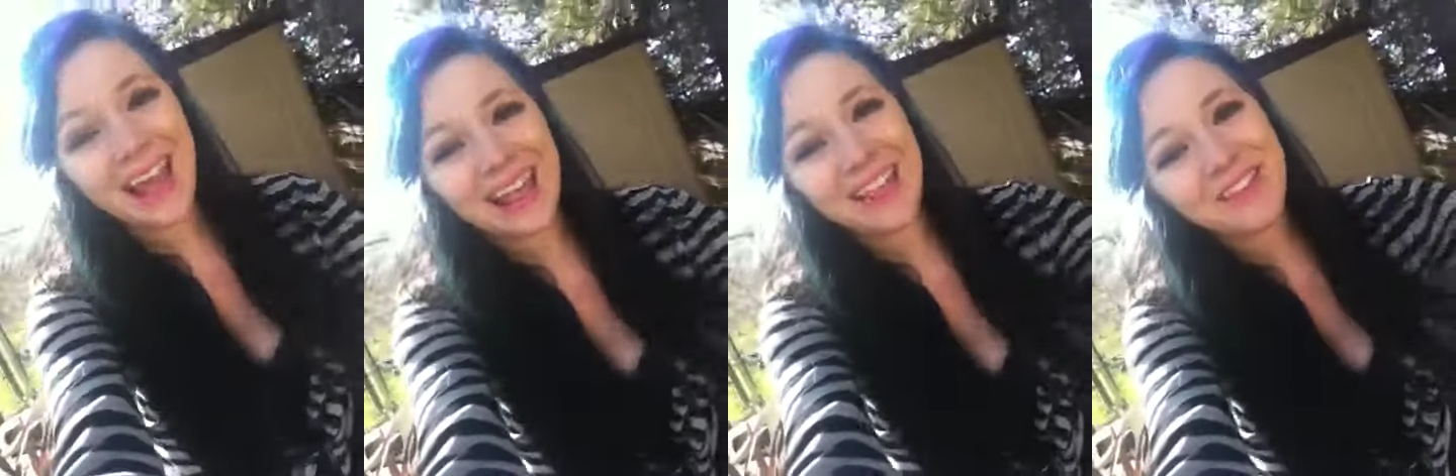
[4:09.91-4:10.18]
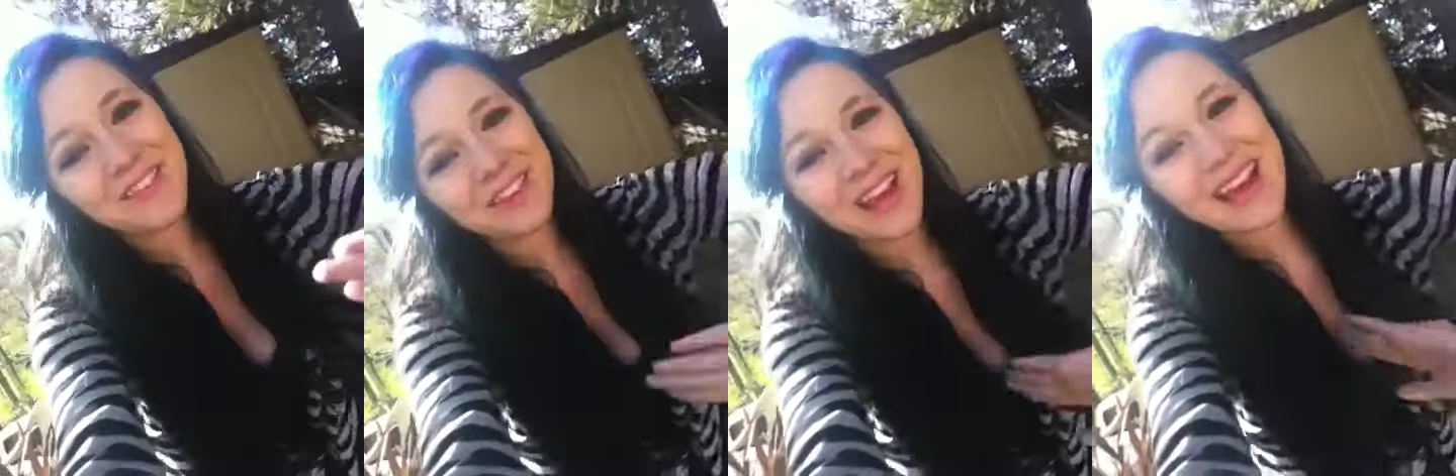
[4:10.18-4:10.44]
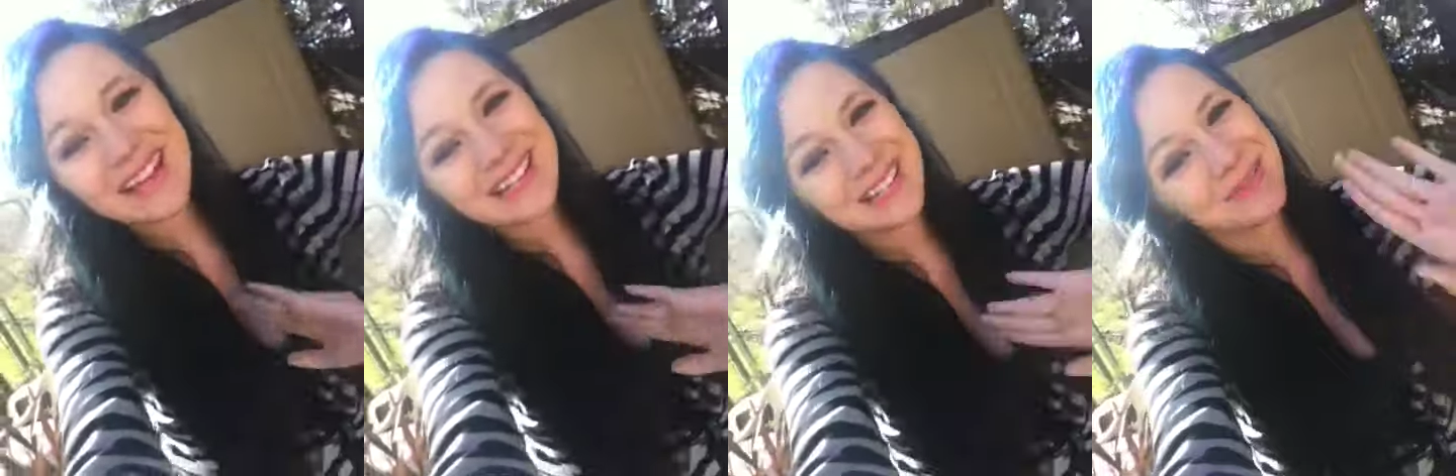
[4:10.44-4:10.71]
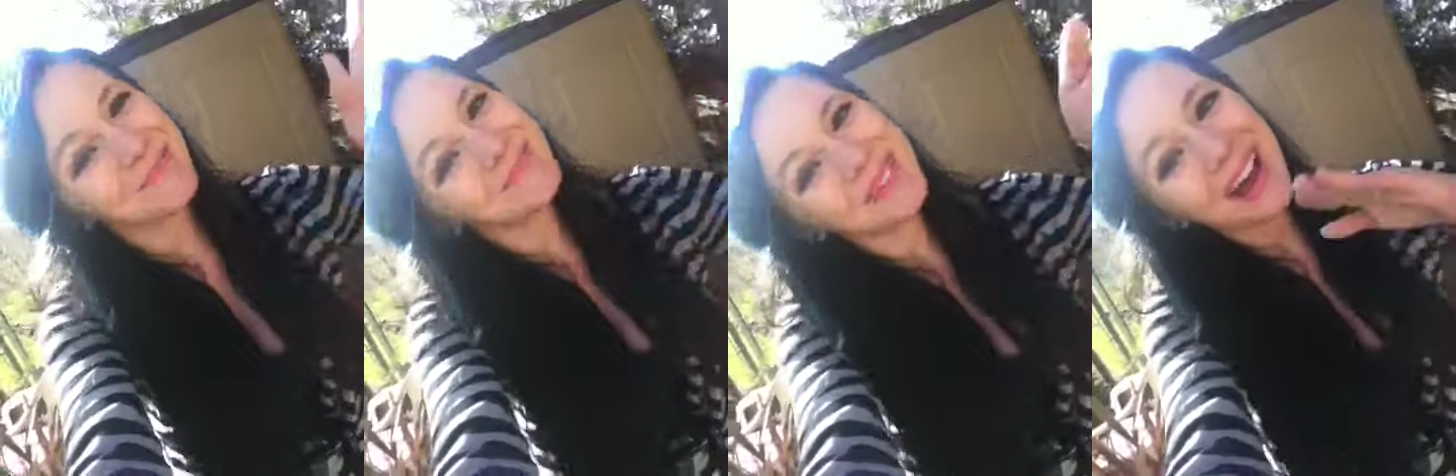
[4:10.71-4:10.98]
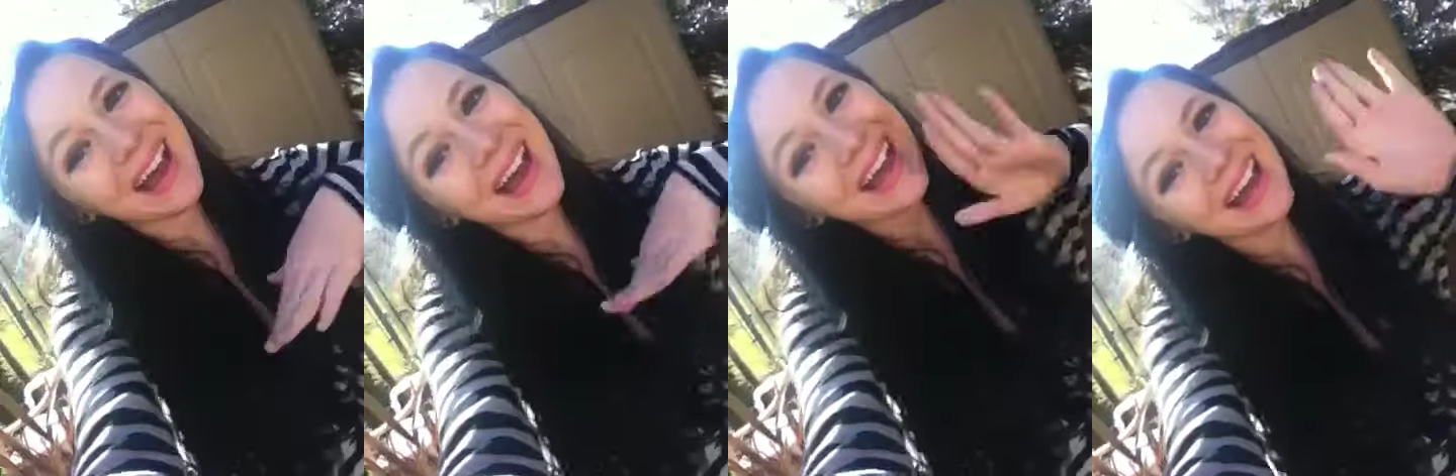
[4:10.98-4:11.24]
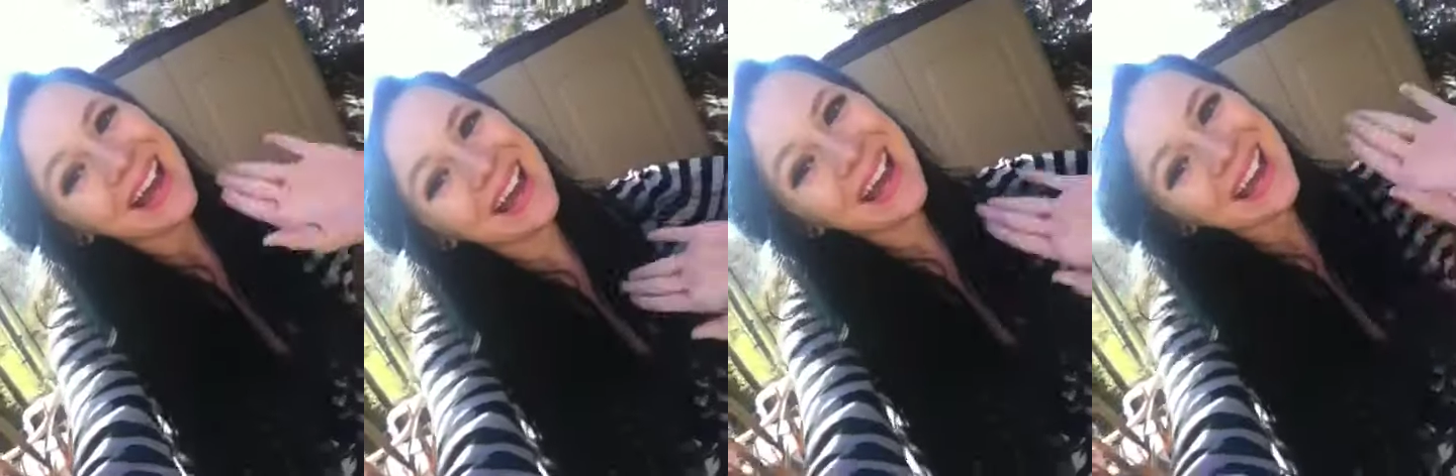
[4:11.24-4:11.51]
I love you guys.
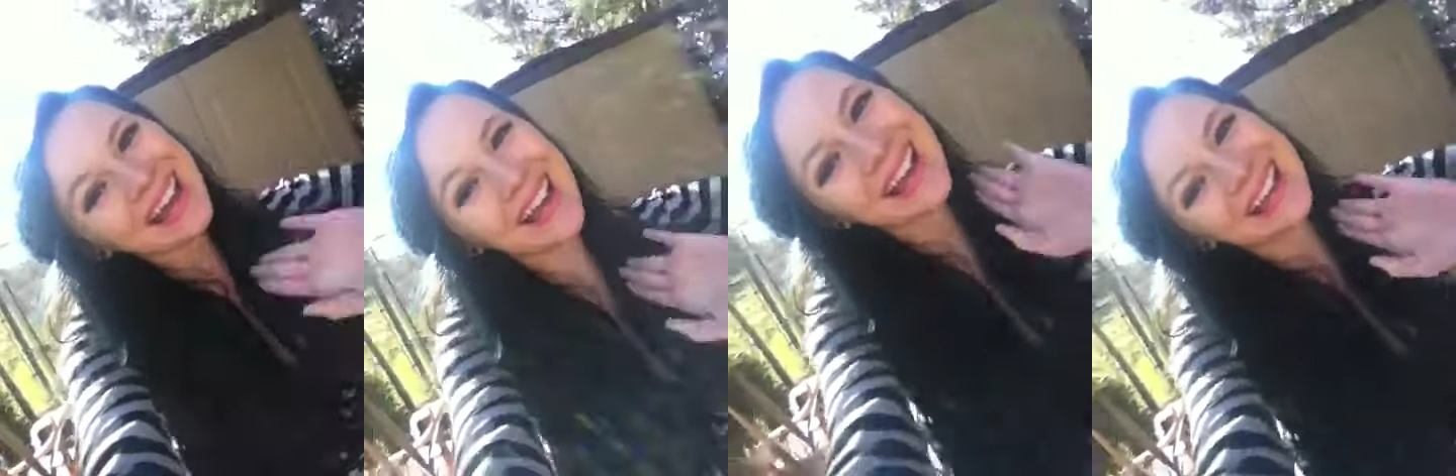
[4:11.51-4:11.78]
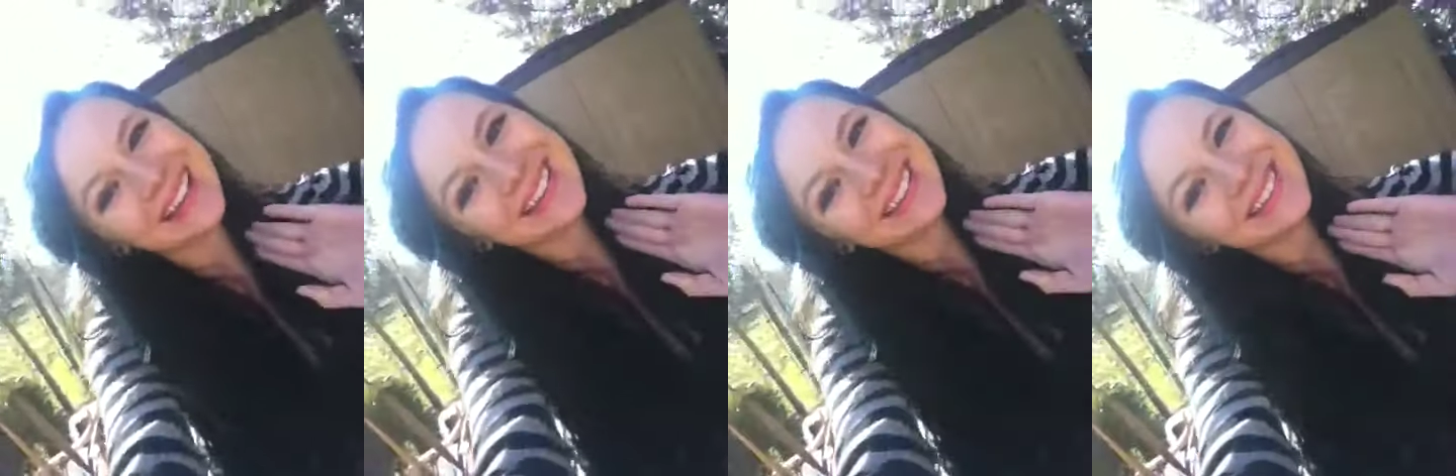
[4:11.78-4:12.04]
Bye.